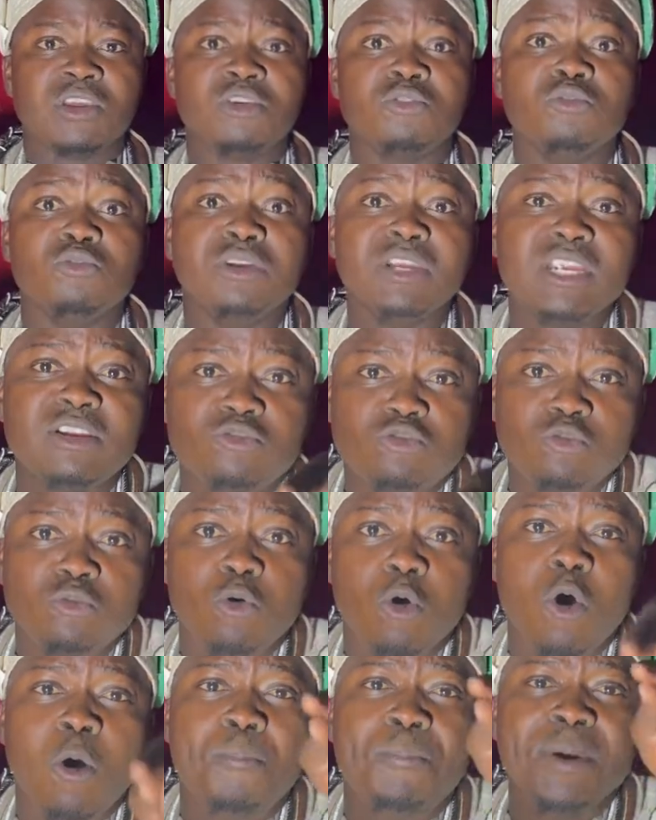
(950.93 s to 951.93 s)
You need to
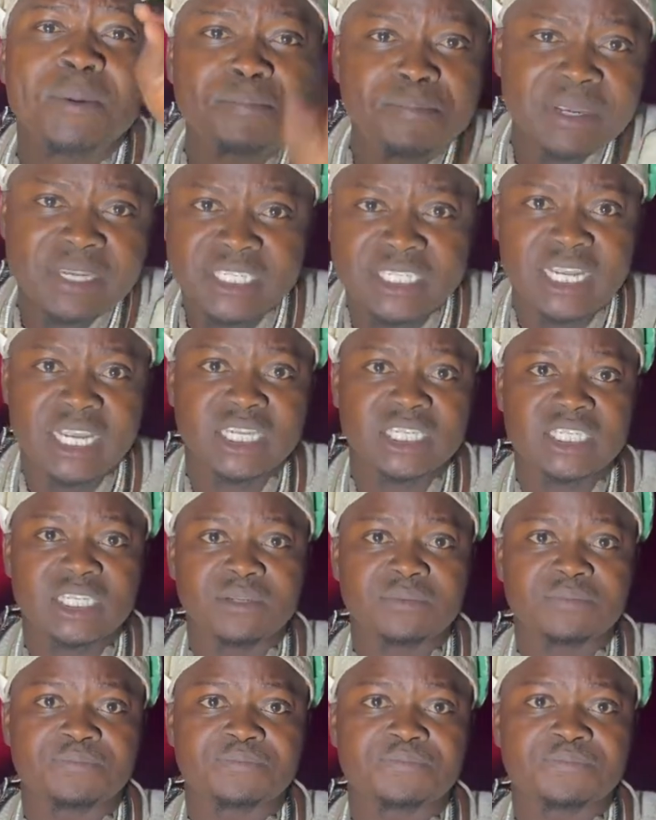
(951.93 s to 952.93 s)
open business.
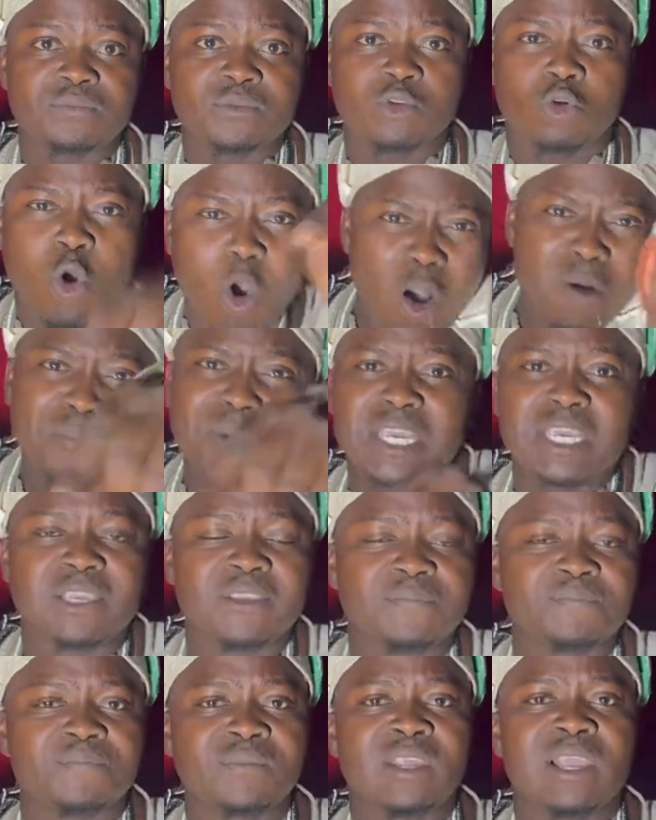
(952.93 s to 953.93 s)
Call me.
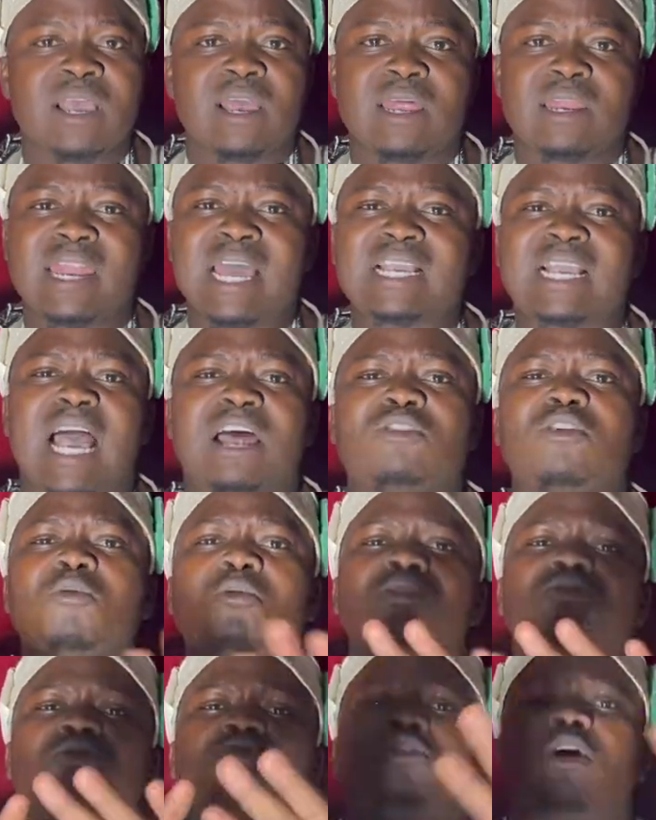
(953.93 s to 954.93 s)
Like, I don't
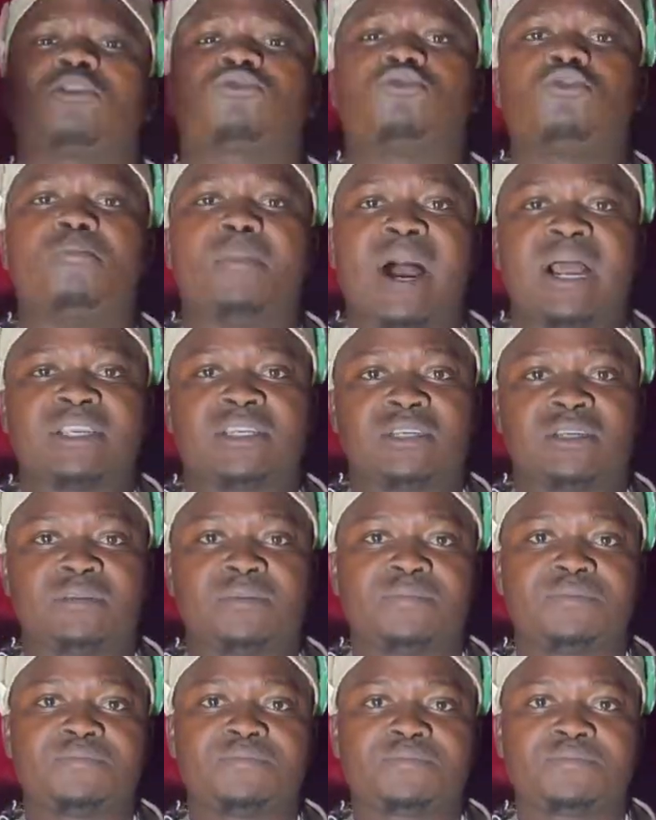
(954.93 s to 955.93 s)
want to talk too much.
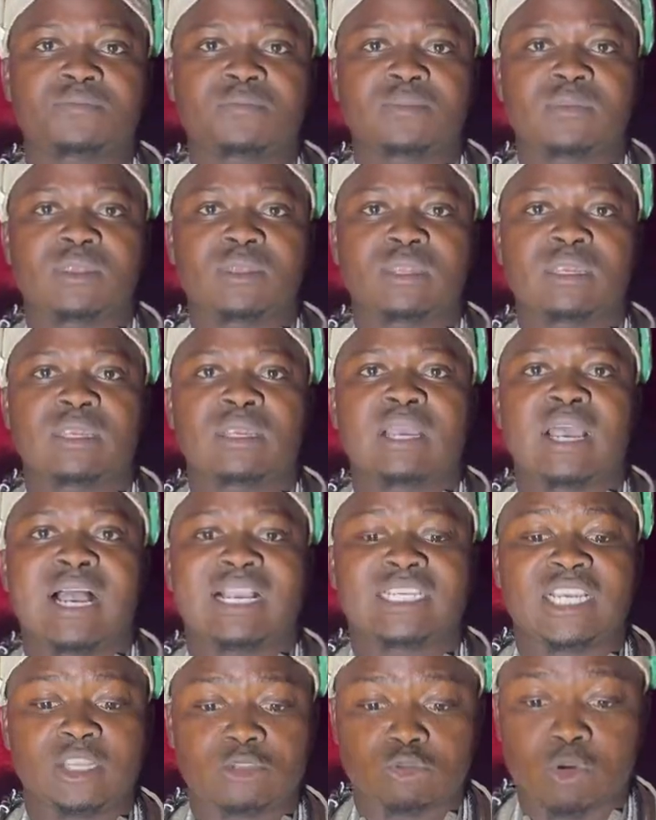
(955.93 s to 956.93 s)

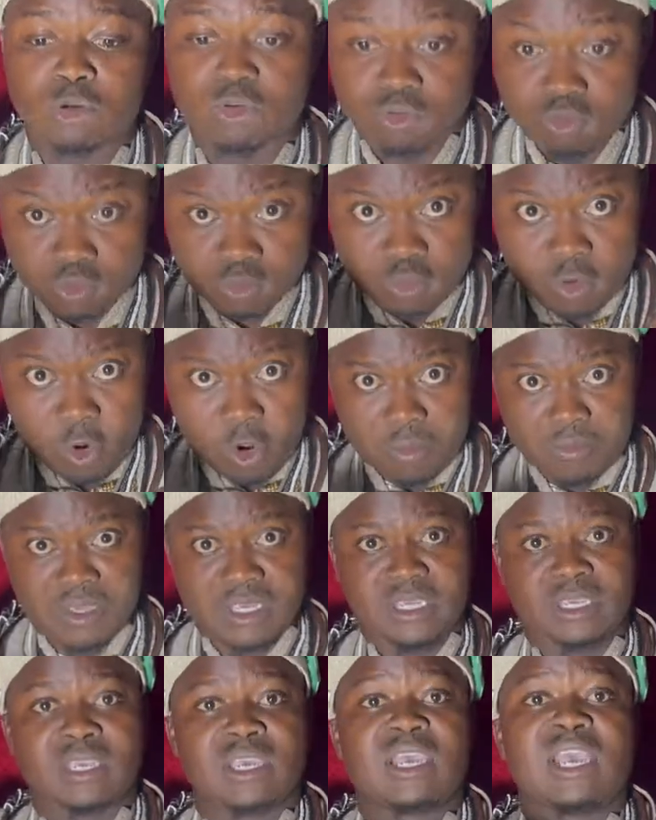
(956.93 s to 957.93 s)
I just want you to call
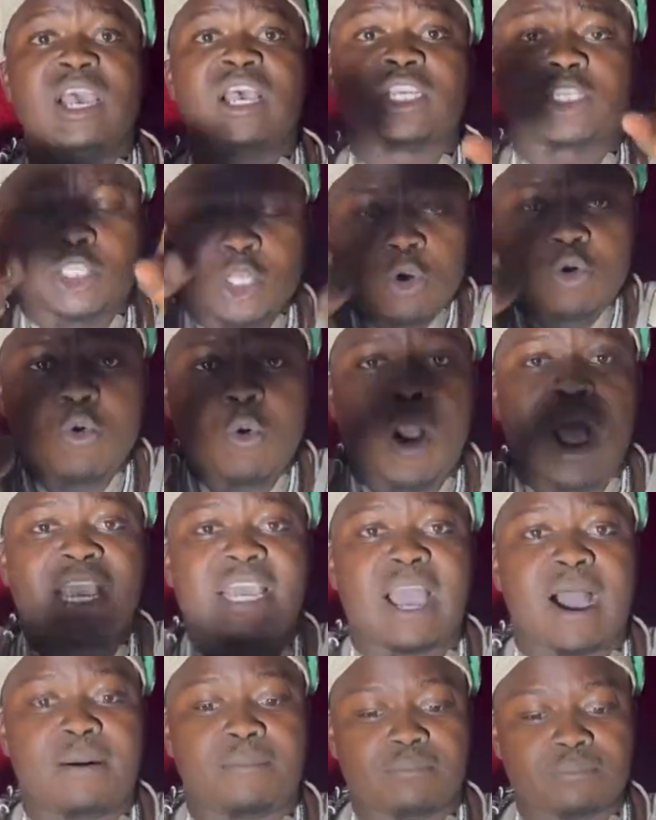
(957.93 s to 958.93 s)
me and see who I
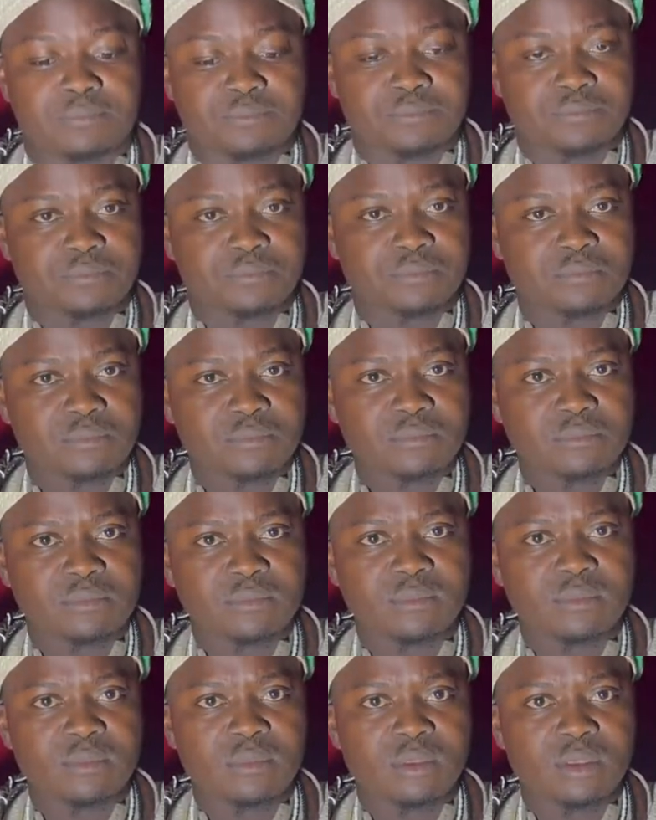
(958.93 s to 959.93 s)
am.
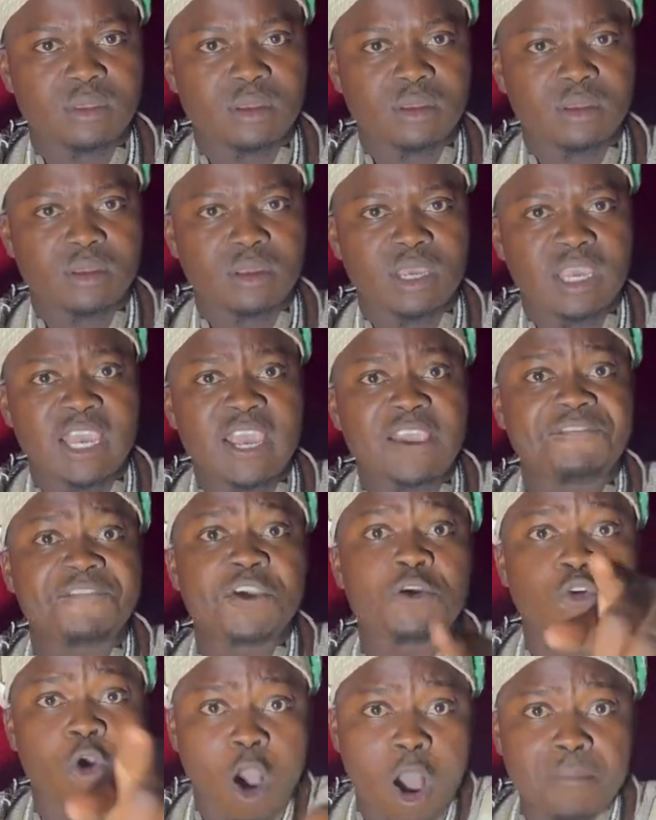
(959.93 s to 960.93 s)
If
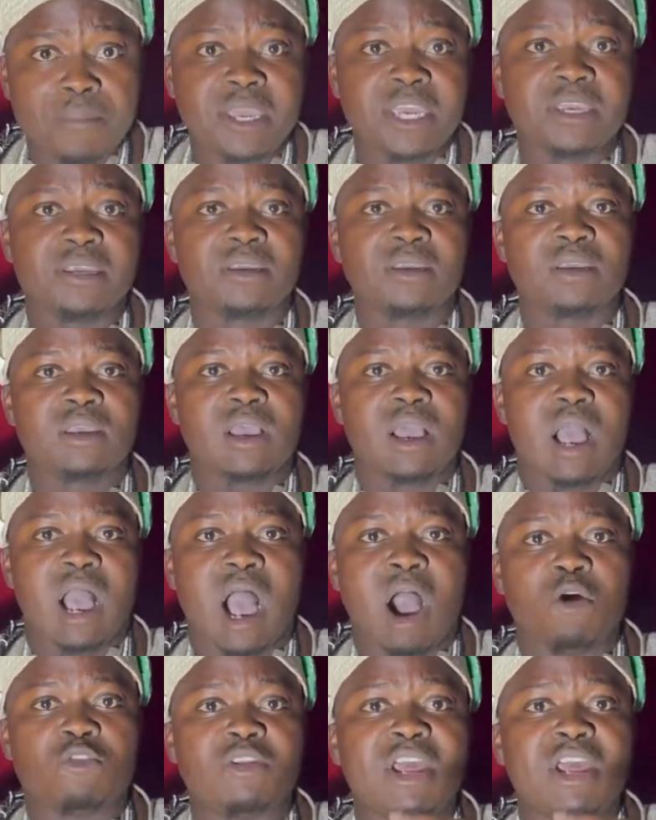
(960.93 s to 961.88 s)
you call me, I'll